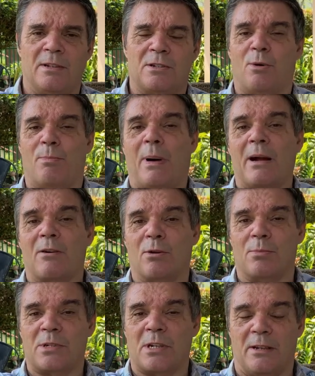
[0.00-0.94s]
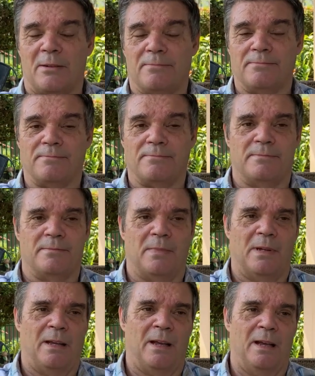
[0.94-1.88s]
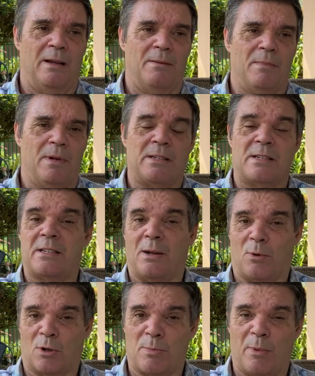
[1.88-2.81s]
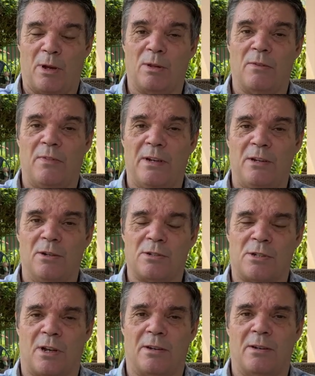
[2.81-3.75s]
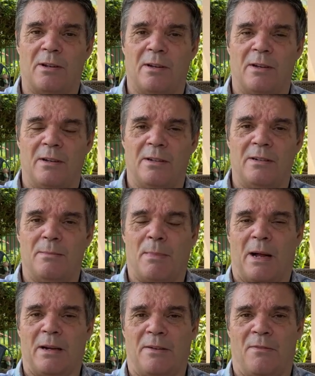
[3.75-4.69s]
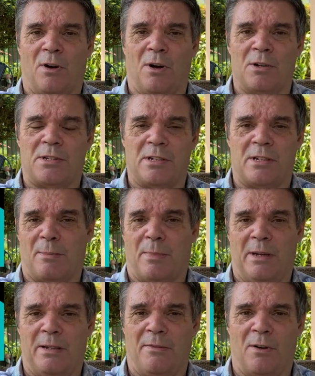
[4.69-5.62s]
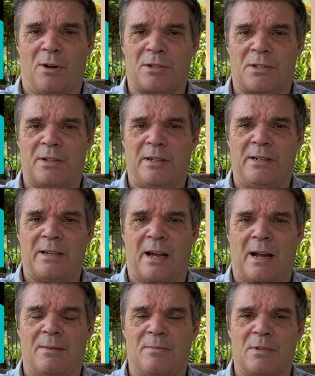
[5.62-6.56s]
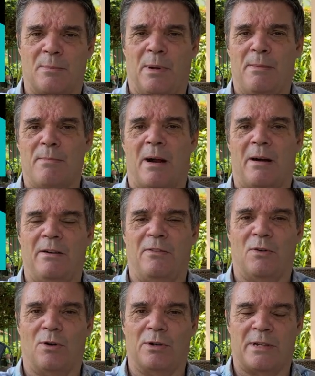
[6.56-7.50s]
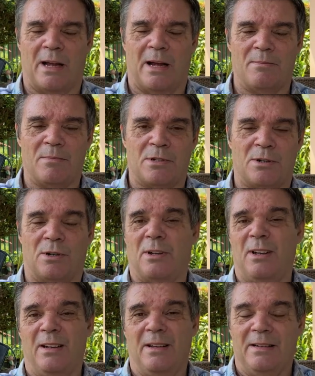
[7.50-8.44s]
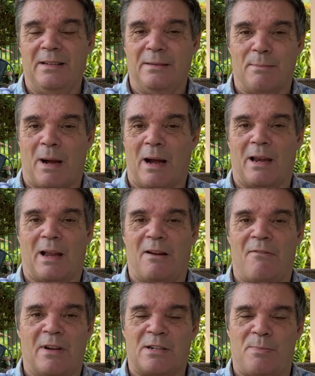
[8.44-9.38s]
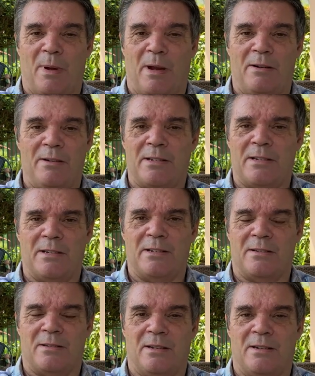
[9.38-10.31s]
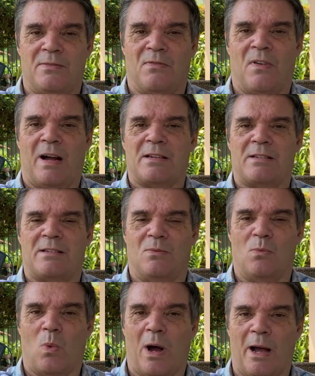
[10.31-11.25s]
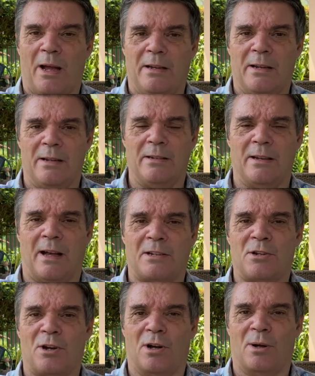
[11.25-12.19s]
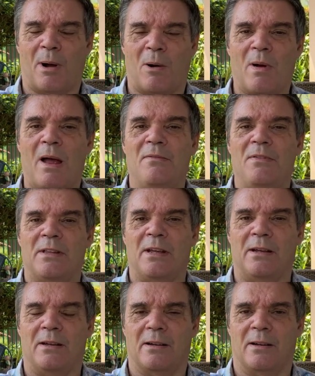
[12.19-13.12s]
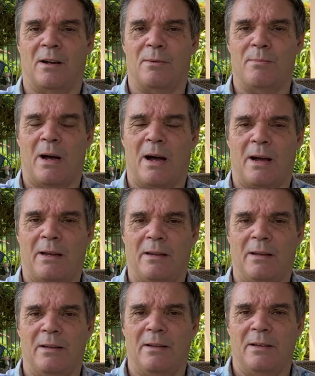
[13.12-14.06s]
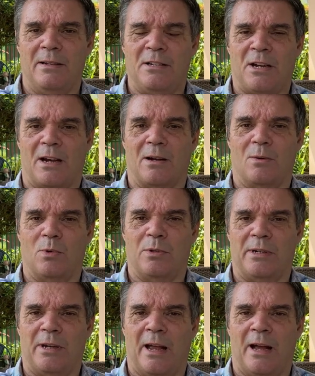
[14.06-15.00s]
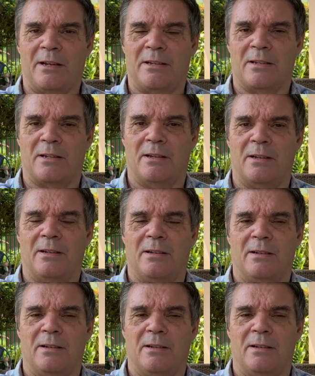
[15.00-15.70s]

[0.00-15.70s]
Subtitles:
So bankruptcy, as I say, watch my other videos on my divorces. I've been divorced 3 times, I've been married 4 times, so my life experience is vast and wide, and I talk about everything on my channel with regard to